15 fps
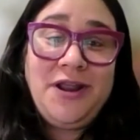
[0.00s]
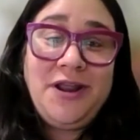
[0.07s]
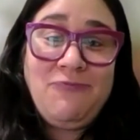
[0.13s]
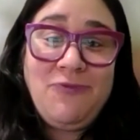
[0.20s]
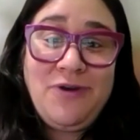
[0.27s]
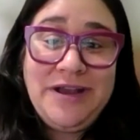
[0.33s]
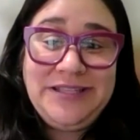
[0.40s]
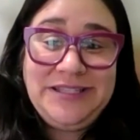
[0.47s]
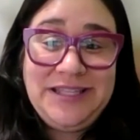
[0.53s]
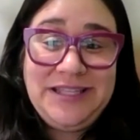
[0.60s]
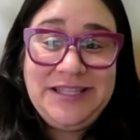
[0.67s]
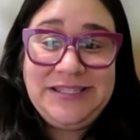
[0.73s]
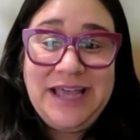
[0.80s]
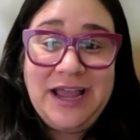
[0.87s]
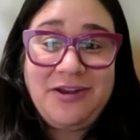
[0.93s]
We're into
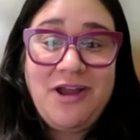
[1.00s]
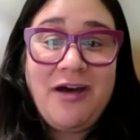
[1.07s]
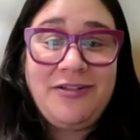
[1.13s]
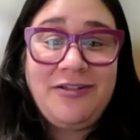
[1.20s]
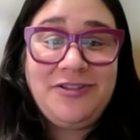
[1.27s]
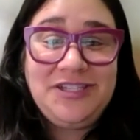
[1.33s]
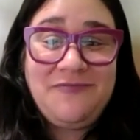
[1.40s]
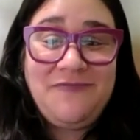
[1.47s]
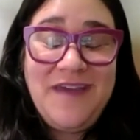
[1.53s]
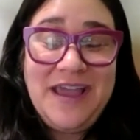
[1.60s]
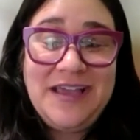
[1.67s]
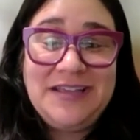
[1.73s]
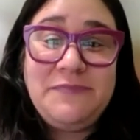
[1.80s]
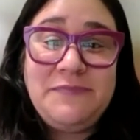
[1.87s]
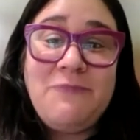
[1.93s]
this technology
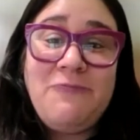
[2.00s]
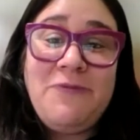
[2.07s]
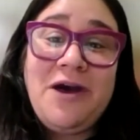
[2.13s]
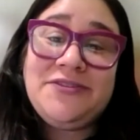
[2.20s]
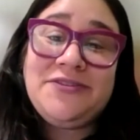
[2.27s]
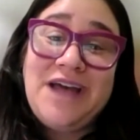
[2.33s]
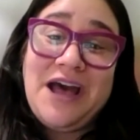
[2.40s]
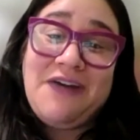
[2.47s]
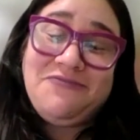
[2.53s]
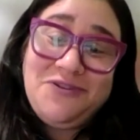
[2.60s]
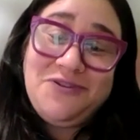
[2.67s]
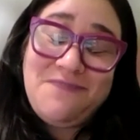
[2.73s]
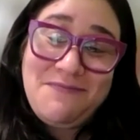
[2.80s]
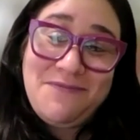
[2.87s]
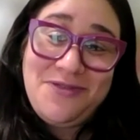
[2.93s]
phase, but we also have to
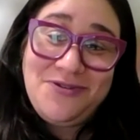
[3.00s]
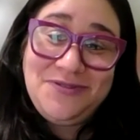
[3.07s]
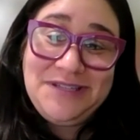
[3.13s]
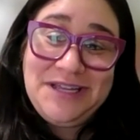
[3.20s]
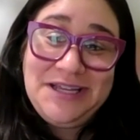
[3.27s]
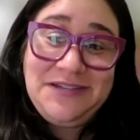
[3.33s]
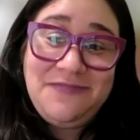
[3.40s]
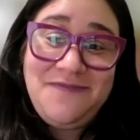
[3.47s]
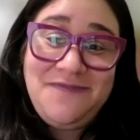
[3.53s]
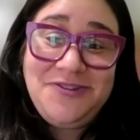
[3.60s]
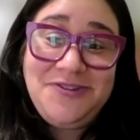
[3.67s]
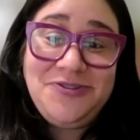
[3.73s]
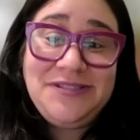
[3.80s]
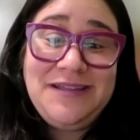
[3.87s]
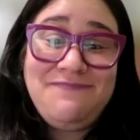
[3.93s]
remember those
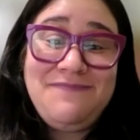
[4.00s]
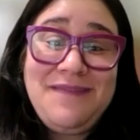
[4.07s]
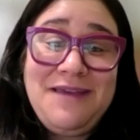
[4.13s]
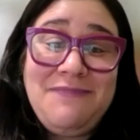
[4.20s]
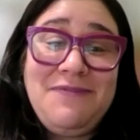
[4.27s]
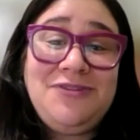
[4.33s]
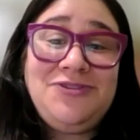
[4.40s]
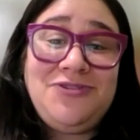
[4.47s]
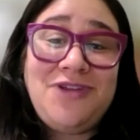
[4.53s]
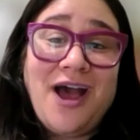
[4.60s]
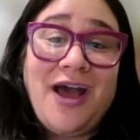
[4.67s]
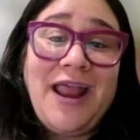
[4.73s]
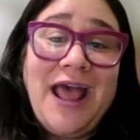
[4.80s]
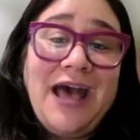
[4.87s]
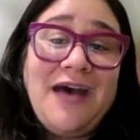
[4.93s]
individuals that maybe do
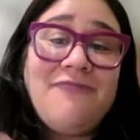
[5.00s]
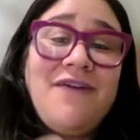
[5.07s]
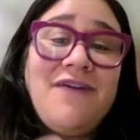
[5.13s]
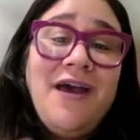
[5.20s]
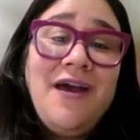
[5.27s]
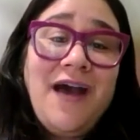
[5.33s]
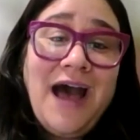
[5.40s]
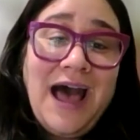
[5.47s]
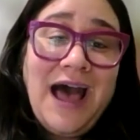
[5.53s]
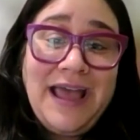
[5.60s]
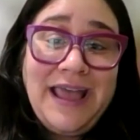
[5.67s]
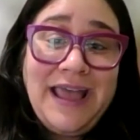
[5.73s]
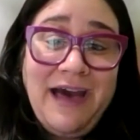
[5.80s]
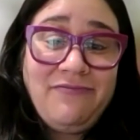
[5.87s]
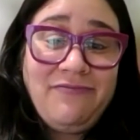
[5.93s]
not have high
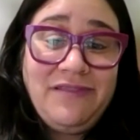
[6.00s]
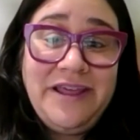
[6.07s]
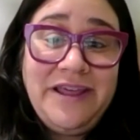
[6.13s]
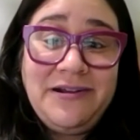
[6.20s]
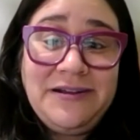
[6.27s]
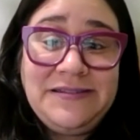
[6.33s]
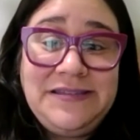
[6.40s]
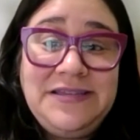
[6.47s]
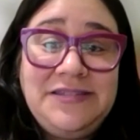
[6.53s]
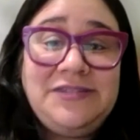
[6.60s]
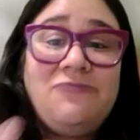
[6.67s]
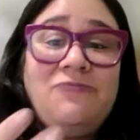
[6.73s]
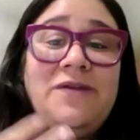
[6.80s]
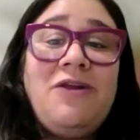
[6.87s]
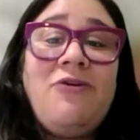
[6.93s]
health literacy. So
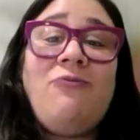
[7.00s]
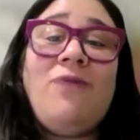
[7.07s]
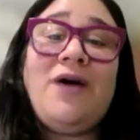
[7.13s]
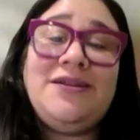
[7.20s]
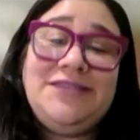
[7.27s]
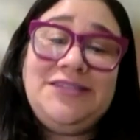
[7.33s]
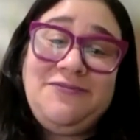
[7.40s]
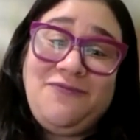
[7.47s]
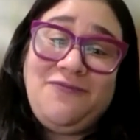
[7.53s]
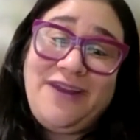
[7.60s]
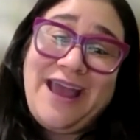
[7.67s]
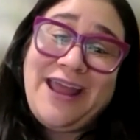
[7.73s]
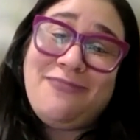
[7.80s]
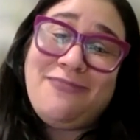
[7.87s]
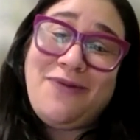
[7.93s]
we don't want to
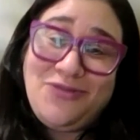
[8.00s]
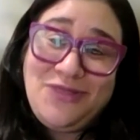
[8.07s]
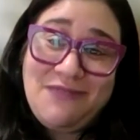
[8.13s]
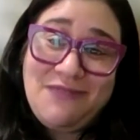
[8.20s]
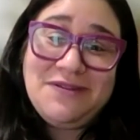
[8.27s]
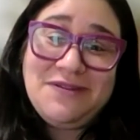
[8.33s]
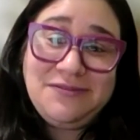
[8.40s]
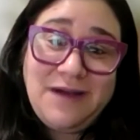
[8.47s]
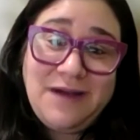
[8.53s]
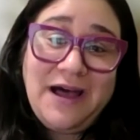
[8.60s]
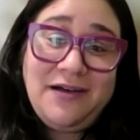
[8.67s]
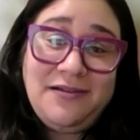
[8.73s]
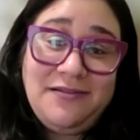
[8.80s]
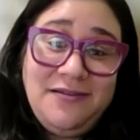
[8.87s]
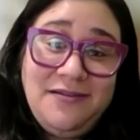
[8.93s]
forget about them as
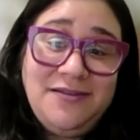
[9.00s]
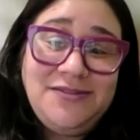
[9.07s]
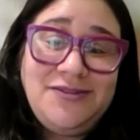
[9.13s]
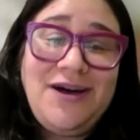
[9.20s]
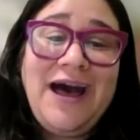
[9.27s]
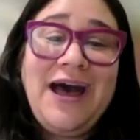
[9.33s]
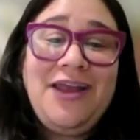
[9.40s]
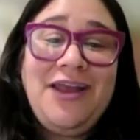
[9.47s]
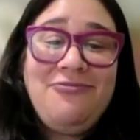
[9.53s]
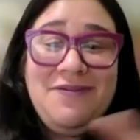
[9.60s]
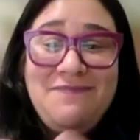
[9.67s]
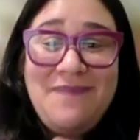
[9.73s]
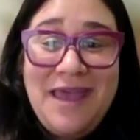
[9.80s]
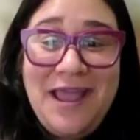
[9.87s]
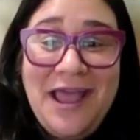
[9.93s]
well. So how do we
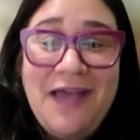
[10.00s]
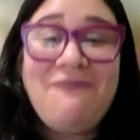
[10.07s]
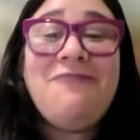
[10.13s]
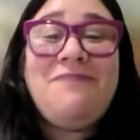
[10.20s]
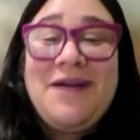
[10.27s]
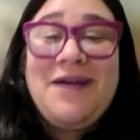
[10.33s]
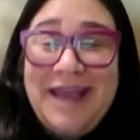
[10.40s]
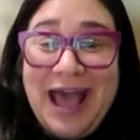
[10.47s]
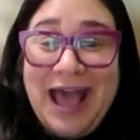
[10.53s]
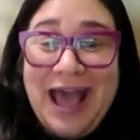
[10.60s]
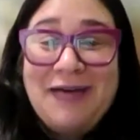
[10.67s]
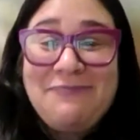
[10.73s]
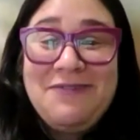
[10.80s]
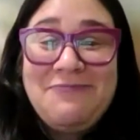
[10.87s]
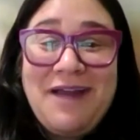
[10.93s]
make everybody
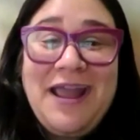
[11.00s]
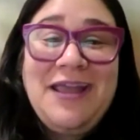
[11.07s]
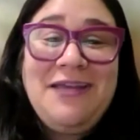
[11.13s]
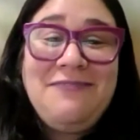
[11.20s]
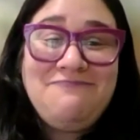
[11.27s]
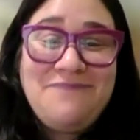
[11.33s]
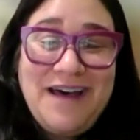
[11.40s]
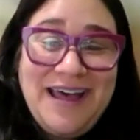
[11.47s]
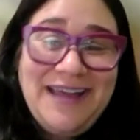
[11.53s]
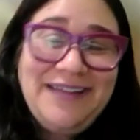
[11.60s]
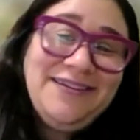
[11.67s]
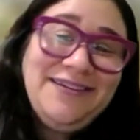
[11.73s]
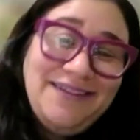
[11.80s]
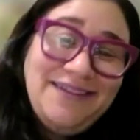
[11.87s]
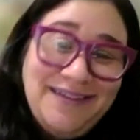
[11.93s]
happy, right? But
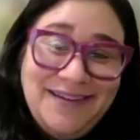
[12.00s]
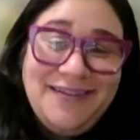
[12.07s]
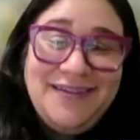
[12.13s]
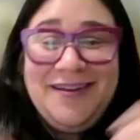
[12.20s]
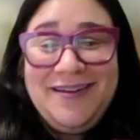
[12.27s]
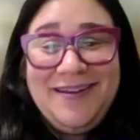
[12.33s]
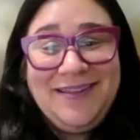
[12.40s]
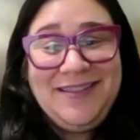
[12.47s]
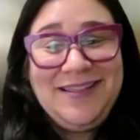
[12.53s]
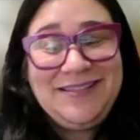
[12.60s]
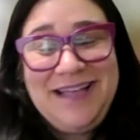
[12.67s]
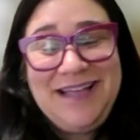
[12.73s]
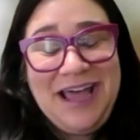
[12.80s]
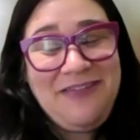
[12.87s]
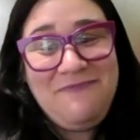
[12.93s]
that's
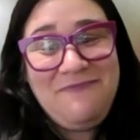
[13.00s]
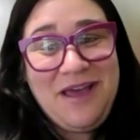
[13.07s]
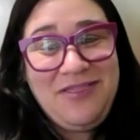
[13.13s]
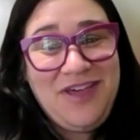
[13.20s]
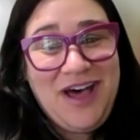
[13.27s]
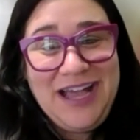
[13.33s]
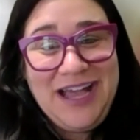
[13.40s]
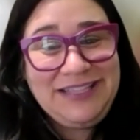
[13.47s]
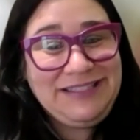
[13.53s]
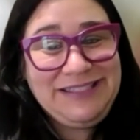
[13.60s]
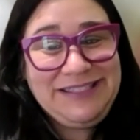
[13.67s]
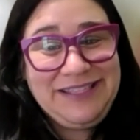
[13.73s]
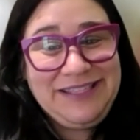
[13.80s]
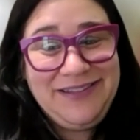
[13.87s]
kind of my thoughts.